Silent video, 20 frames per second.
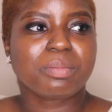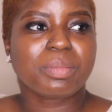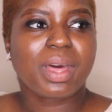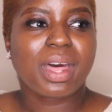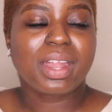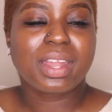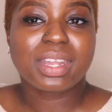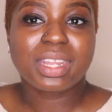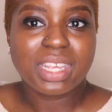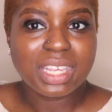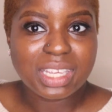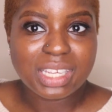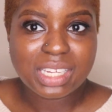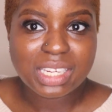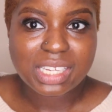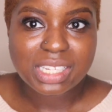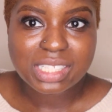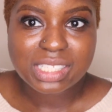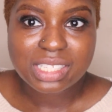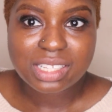
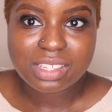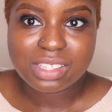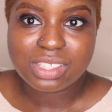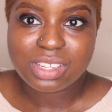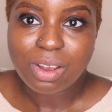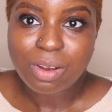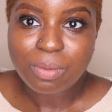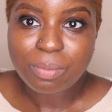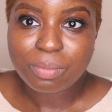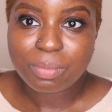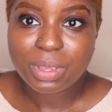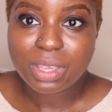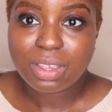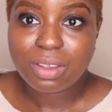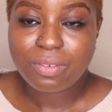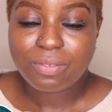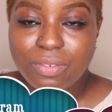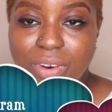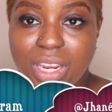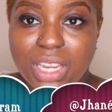please don't
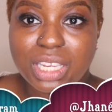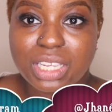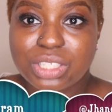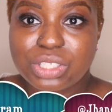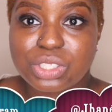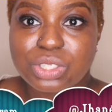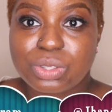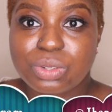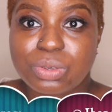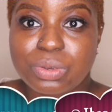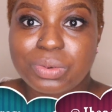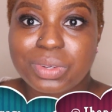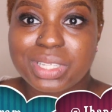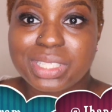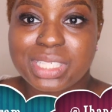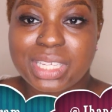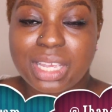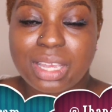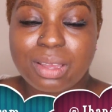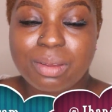be afraid to
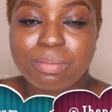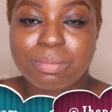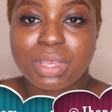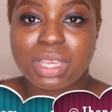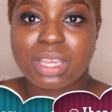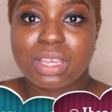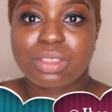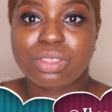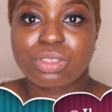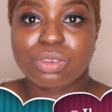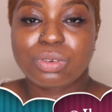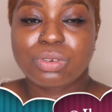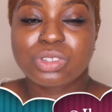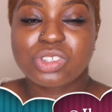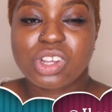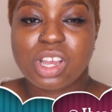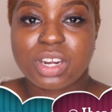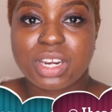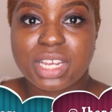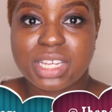DM me through
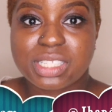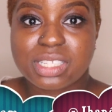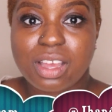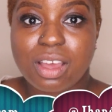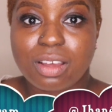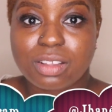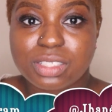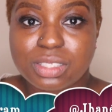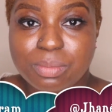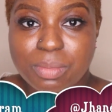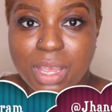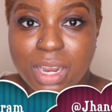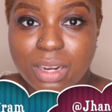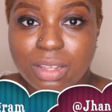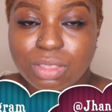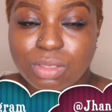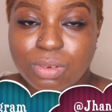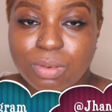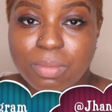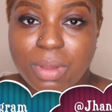Jhané's
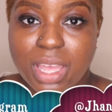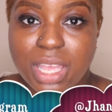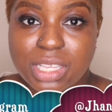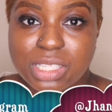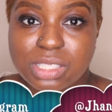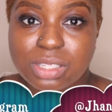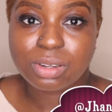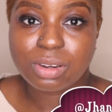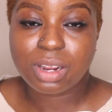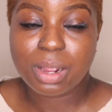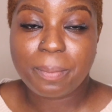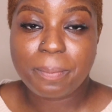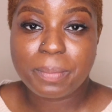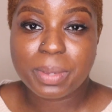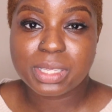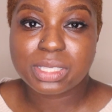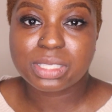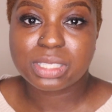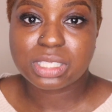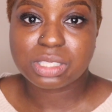Cosmetic through my Instagram
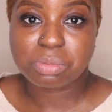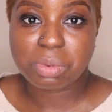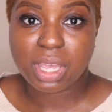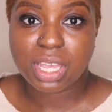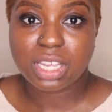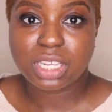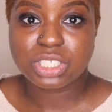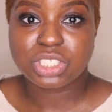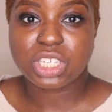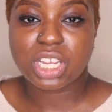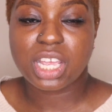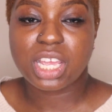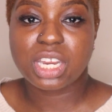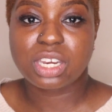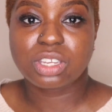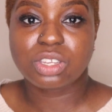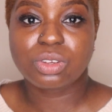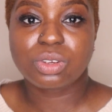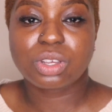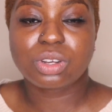business page,
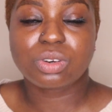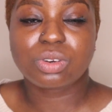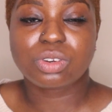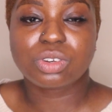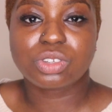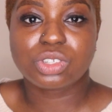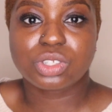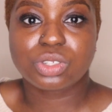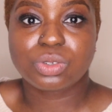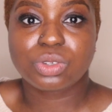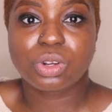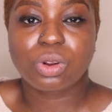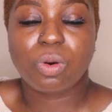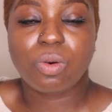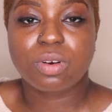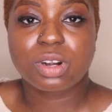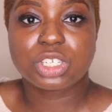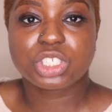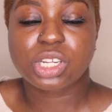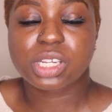and you can do your
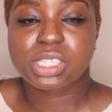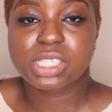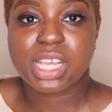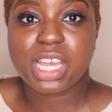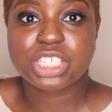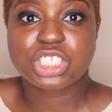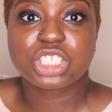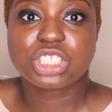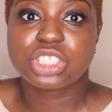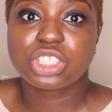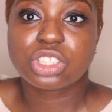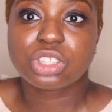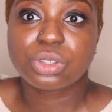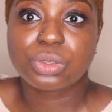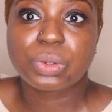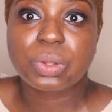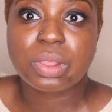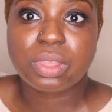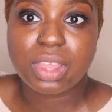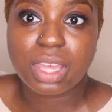order transaction
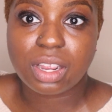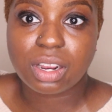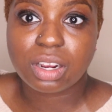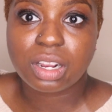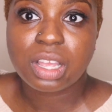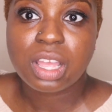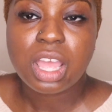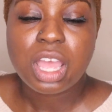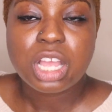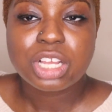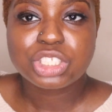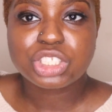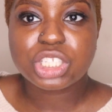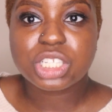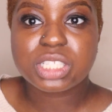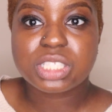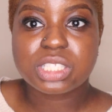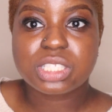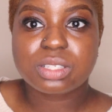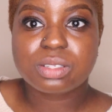through there.
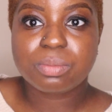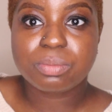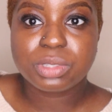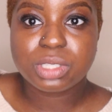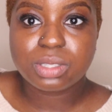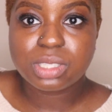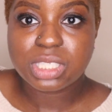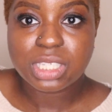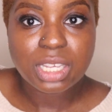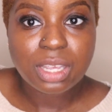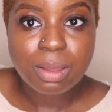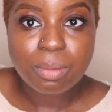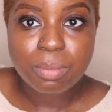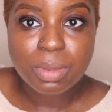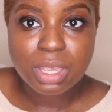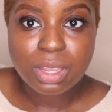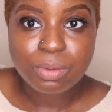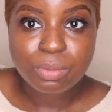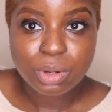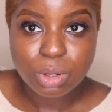Just DM
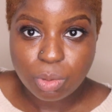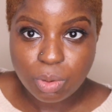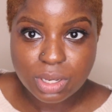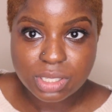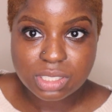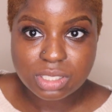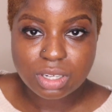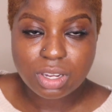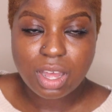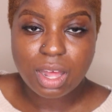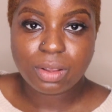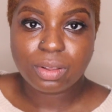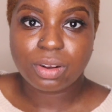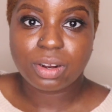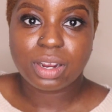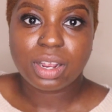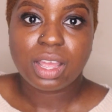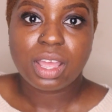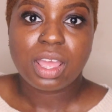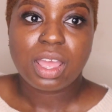me, request a
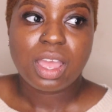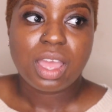color.